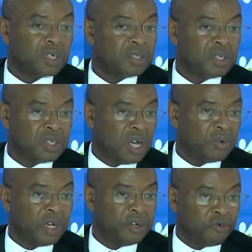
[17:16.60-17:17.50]
She's now
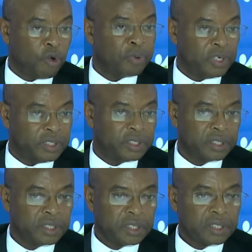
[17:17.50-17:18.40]
head of corporate
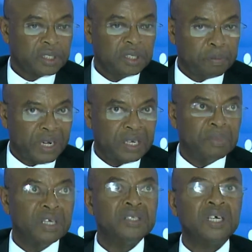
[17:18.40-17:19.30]
in the
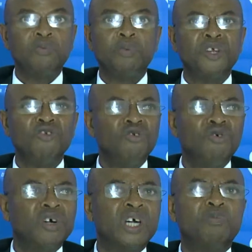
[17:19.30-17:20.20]
parliament. I have people in New
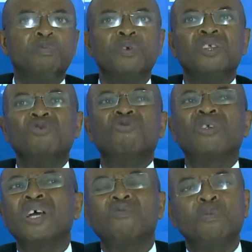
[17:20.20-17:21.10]
York, I have people in UNRWA,
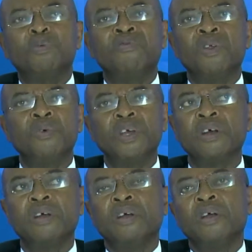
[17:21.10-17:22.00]
I have people everywhere.
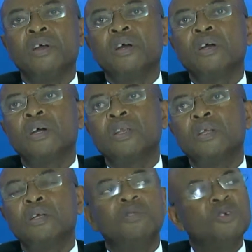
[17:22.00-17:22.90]
And
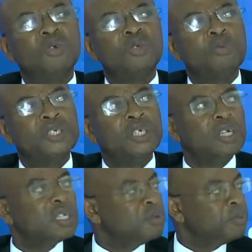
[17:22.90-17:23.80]
Dorso
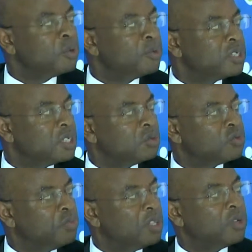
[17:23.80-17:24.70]
Bachenga has been promoted as going
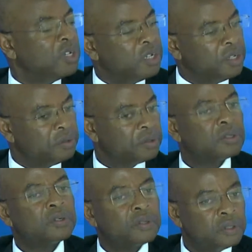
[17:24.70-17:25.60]
to be the one in
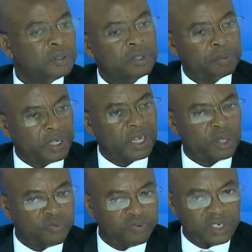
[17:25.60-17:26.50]
the speaker's
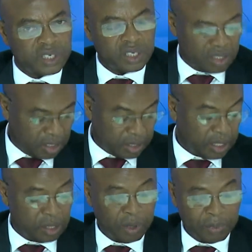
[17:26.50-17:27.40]
office. He
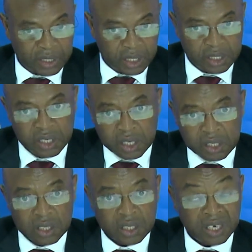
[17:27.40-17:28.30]
sent me a message
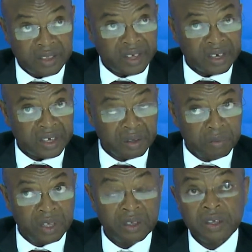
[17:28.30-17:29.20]
yesterday thanking me.